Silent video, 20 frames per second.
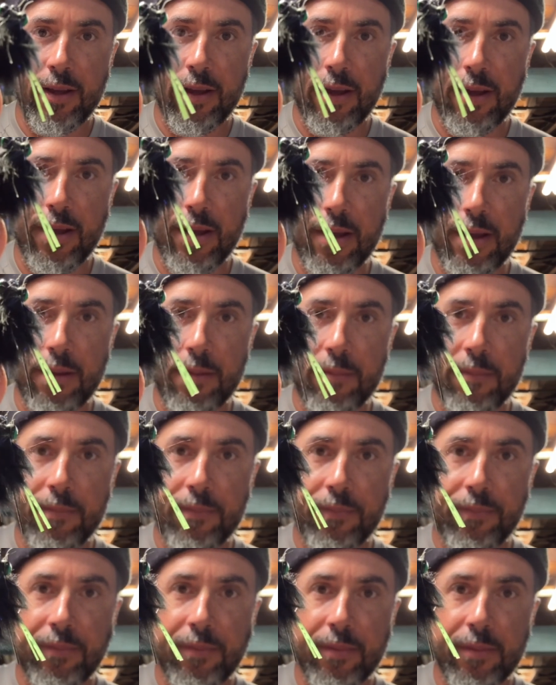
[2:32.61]

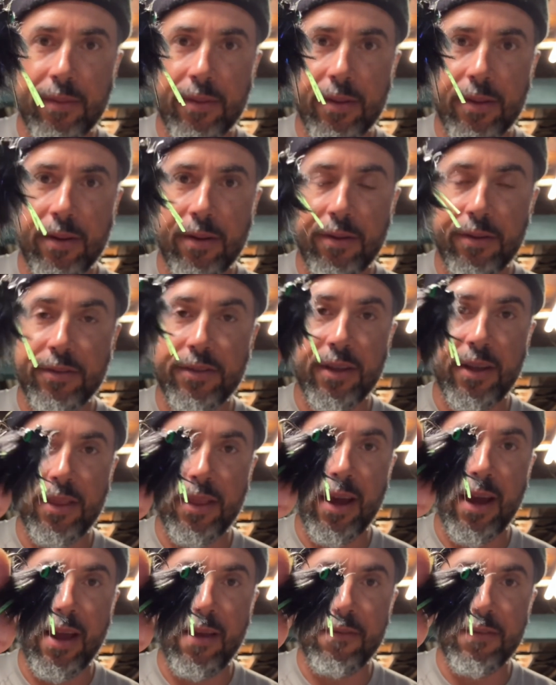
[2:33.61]
or sorry,
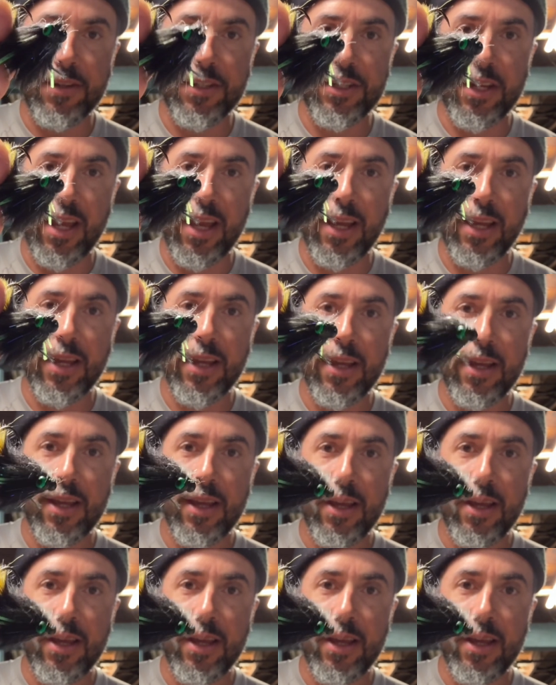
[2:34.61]
the eye of the shank,